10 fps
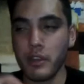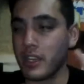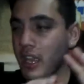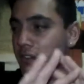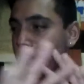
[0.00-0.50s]
around
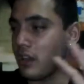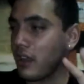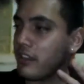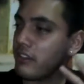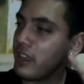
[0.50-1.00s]
me. It gave you
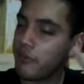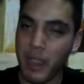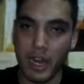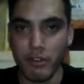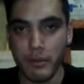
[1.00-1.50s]
like these
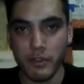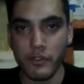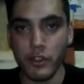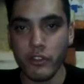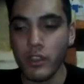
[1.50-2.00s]

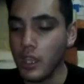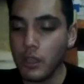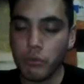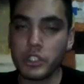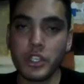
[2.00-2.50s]
panoramic views,
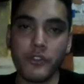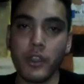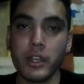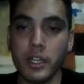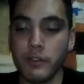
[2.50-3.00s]
which is
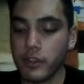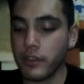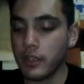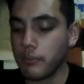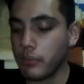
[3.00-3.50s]
fine and
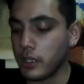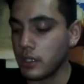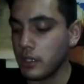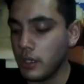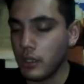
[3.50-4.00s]
everything,
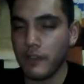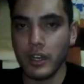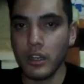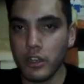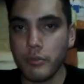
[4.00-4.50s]
but I
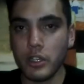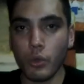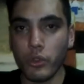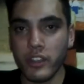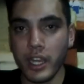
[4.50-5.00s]
found it a little bit
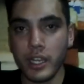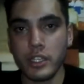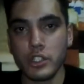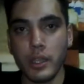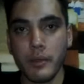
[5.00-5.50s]

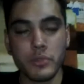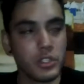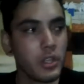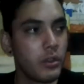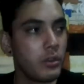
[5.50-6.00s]
nauseating at times.
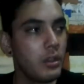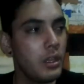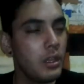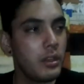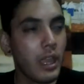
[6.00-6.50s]
So
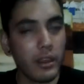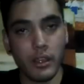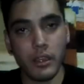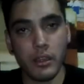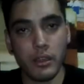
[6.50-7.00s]

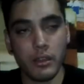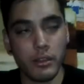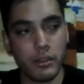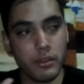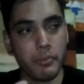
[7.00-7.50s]

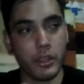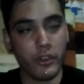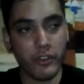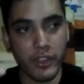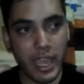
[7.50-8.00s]

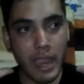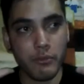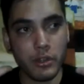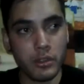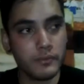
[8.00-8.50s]
because of the
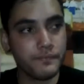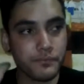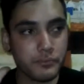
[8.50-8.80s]
camera